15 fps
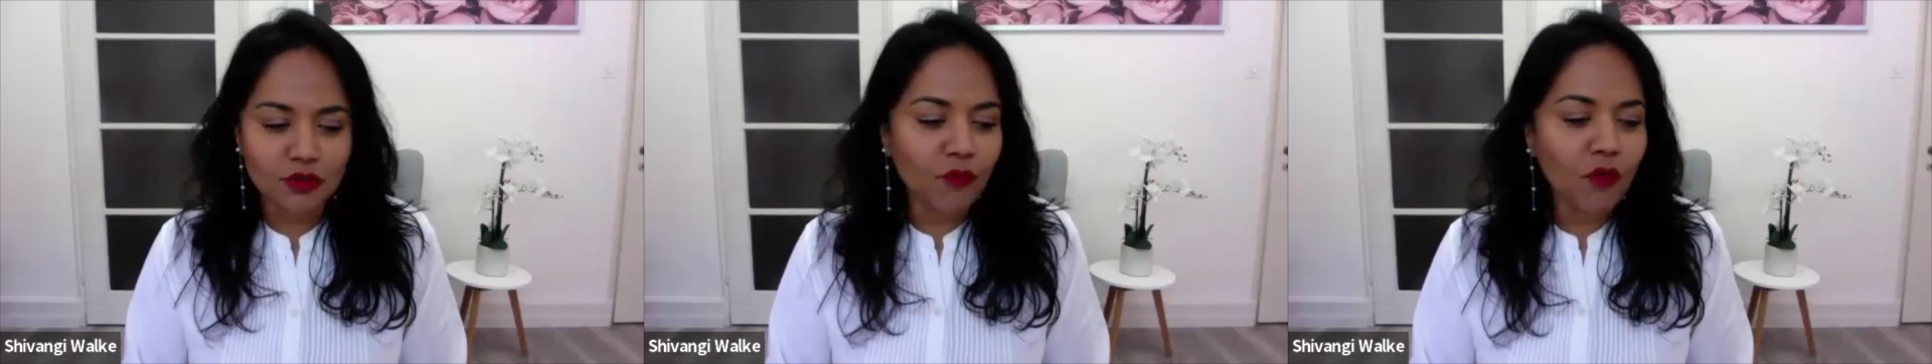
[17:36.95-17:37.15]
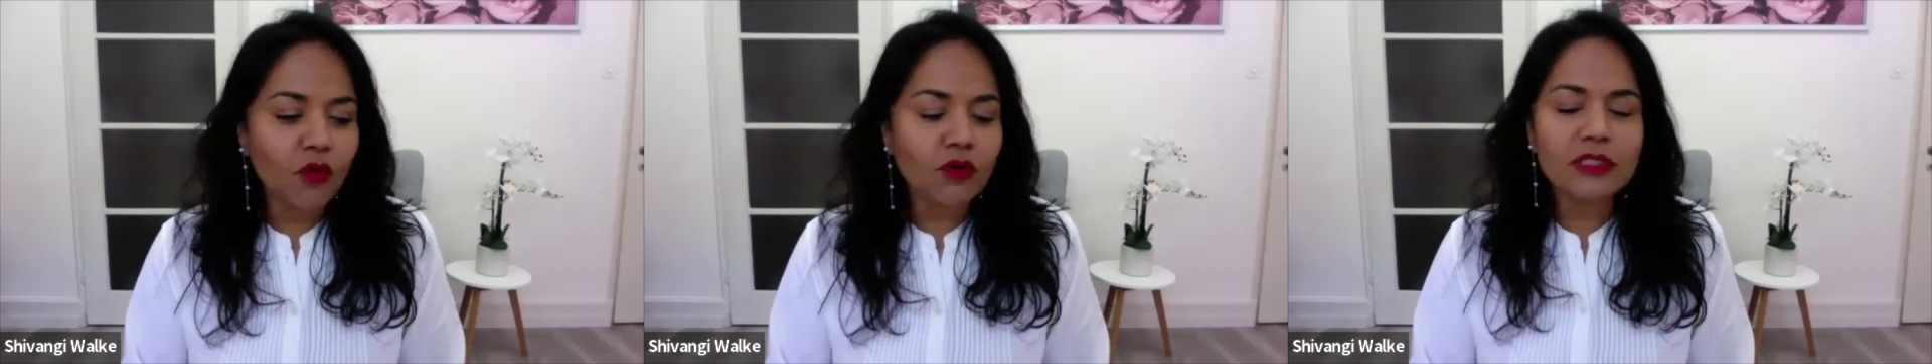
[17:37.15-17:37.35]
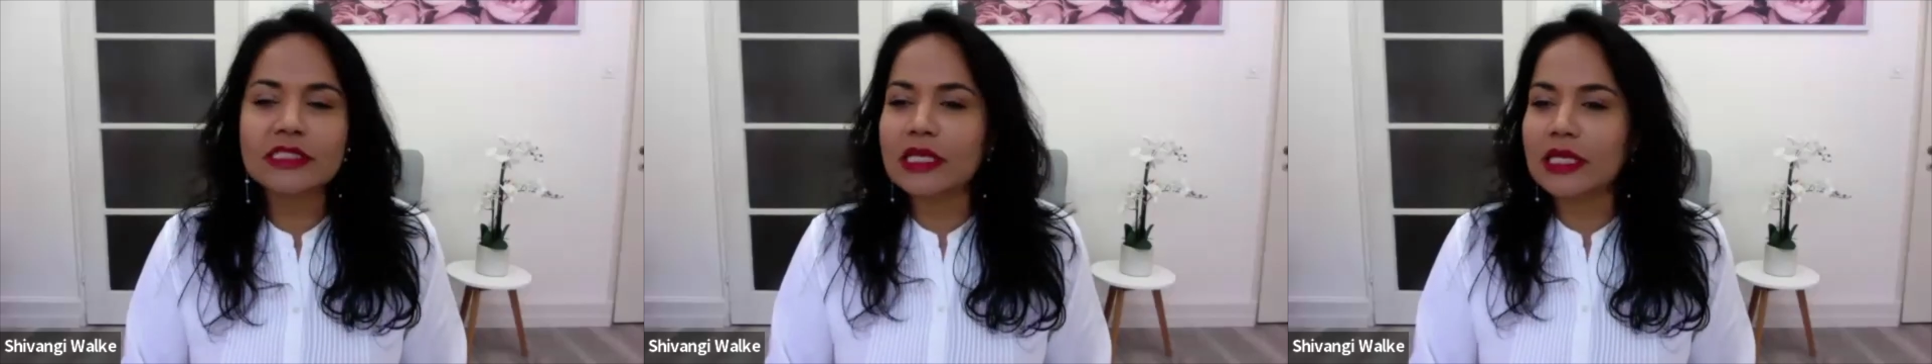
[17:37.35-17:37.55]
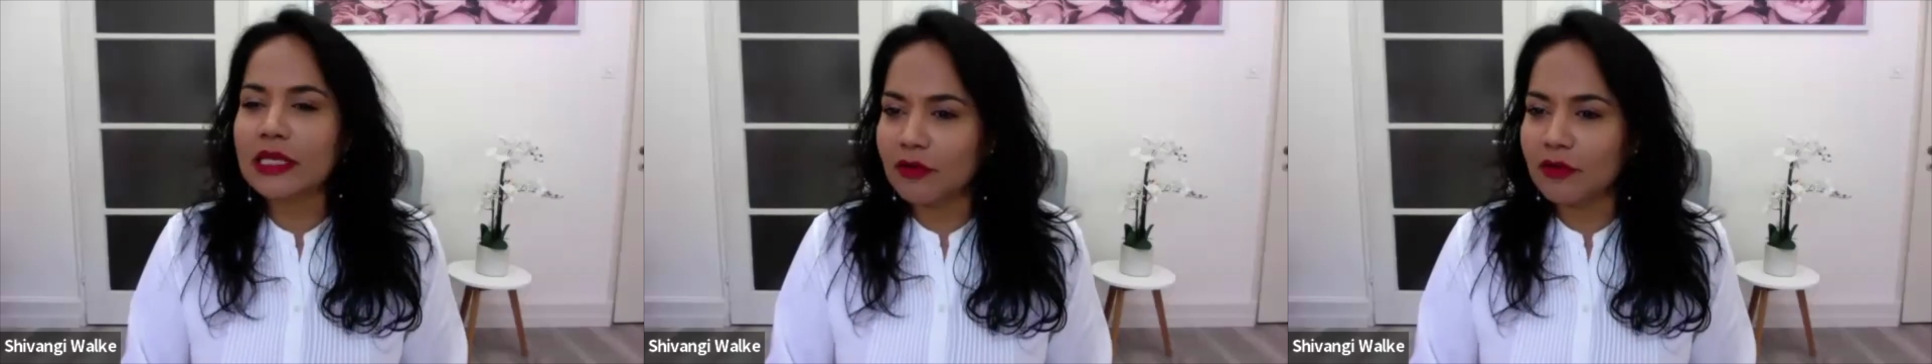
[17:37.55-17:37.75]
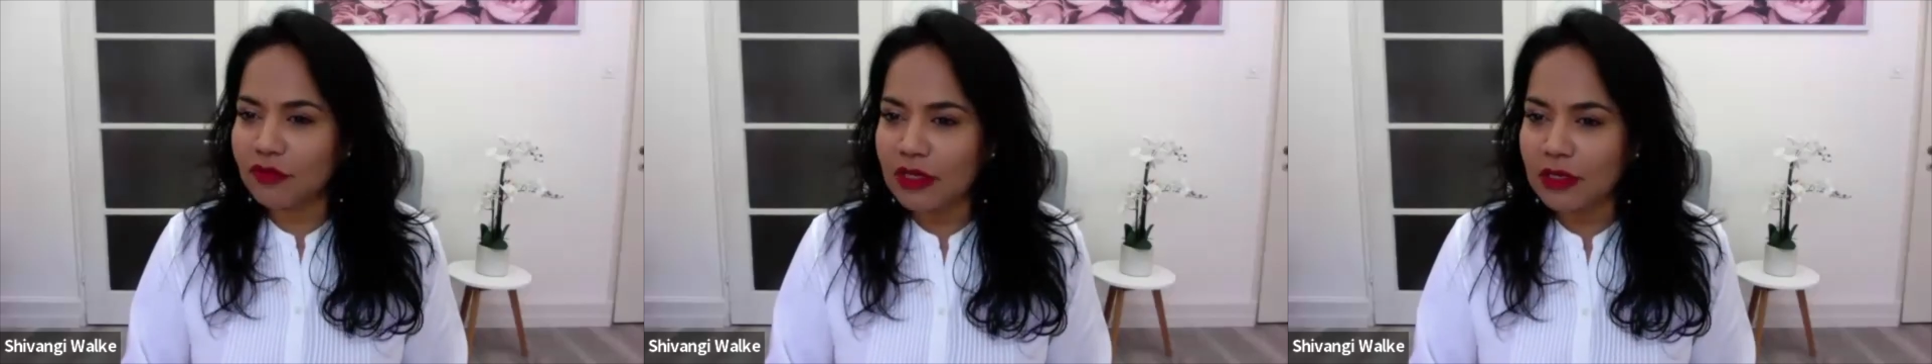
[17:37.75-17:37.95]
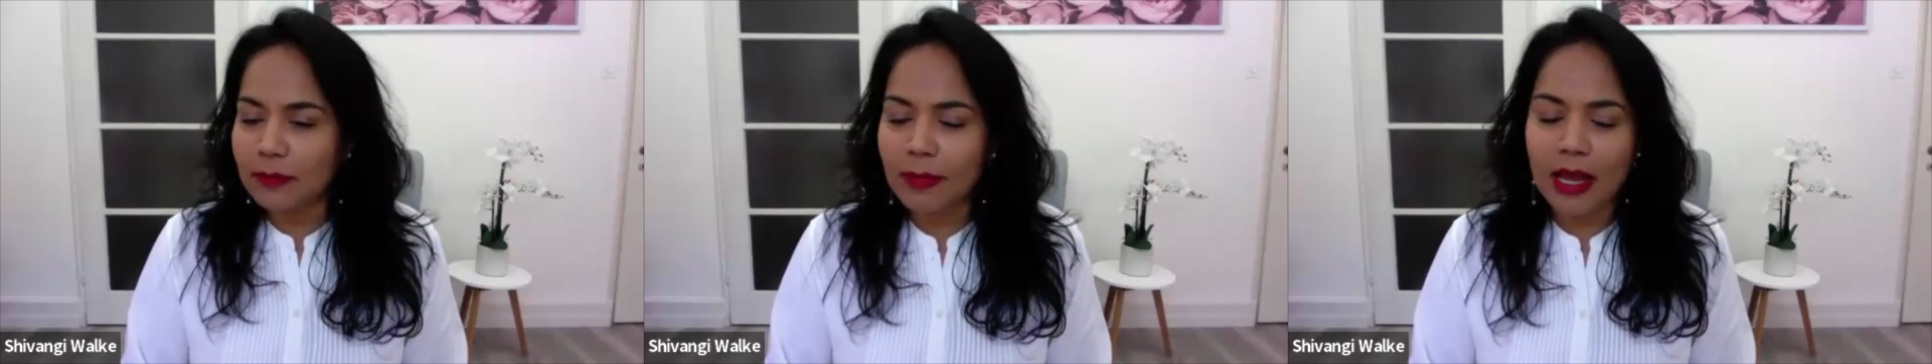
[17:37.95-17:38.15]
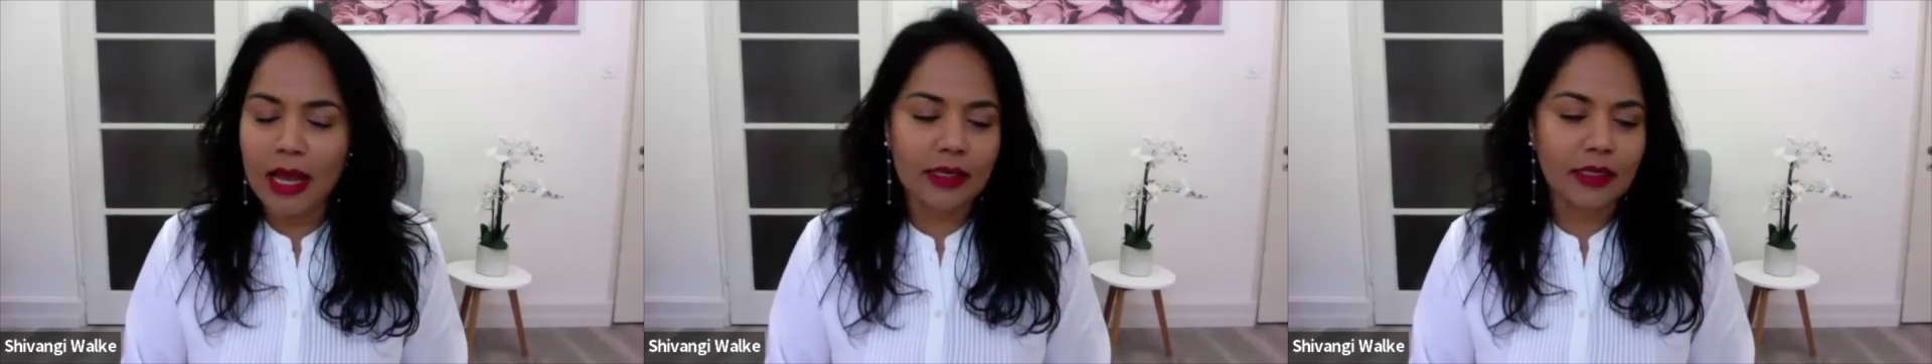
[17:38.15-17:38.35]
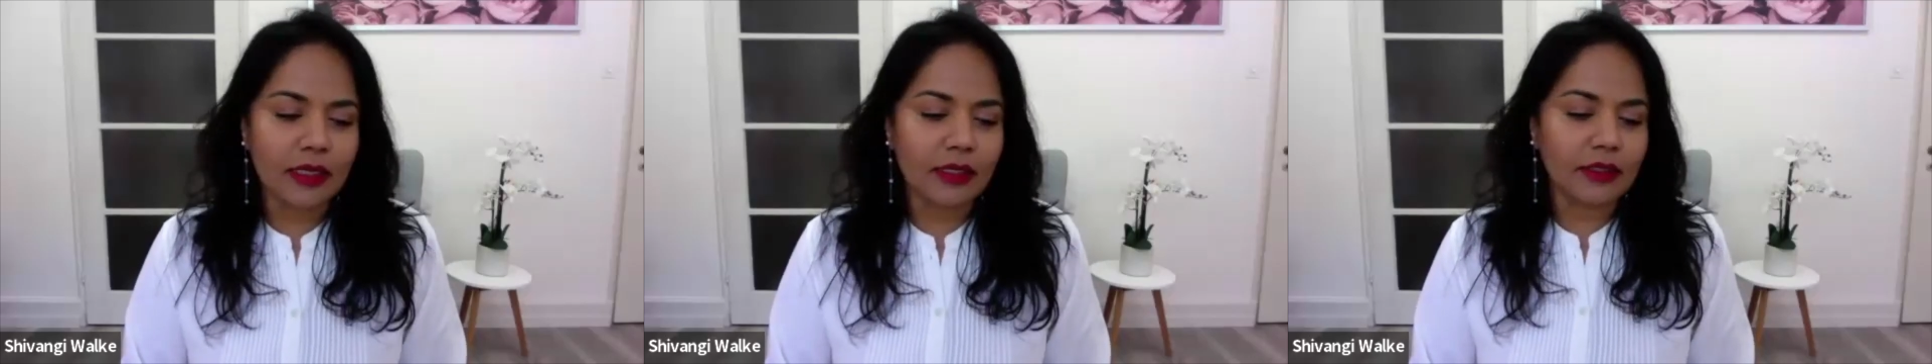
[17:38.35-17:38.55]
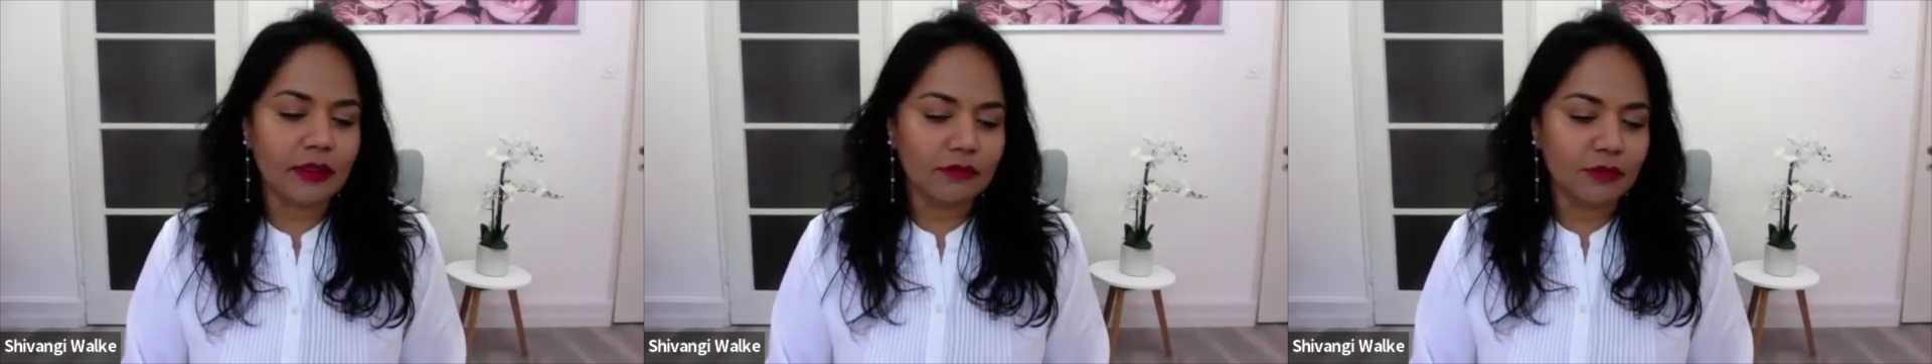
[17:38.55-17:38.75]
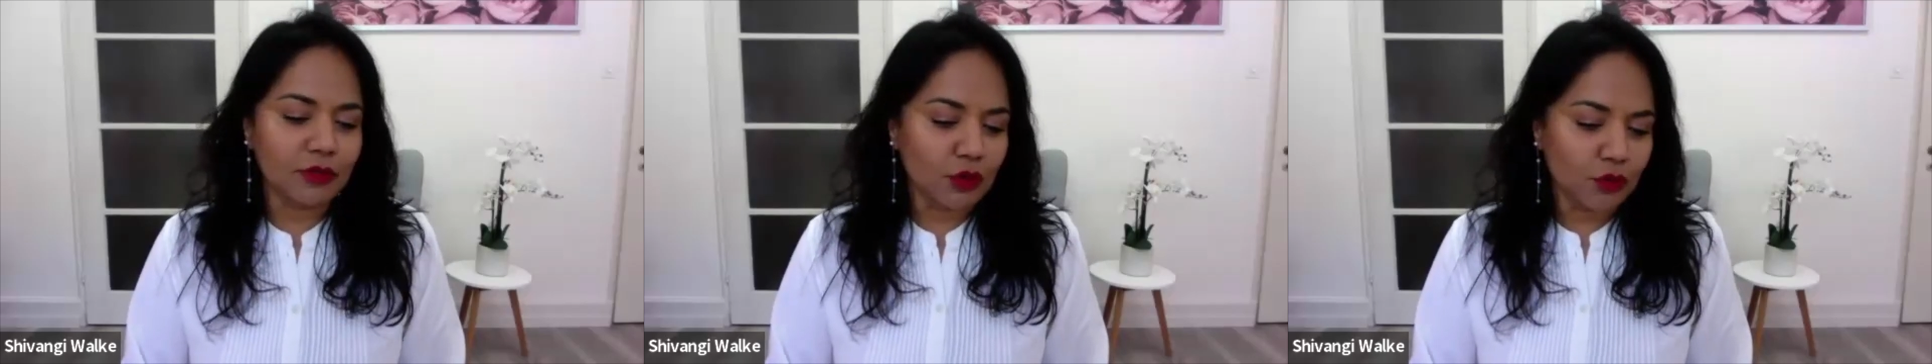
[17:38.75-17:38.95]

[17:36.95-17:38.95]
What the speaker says: Of course, seeking feedback and,